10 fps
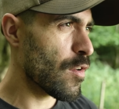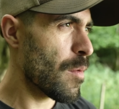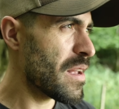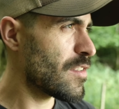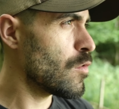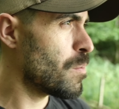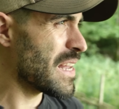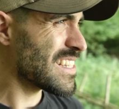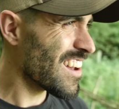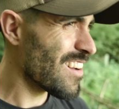are a bit too
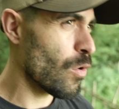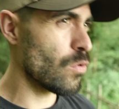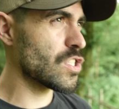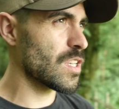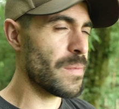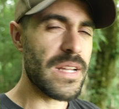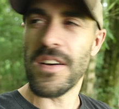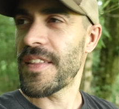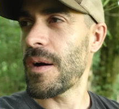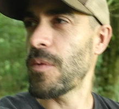bitter or something
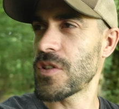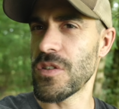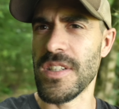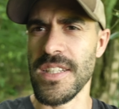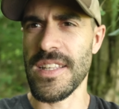like that. What do you think,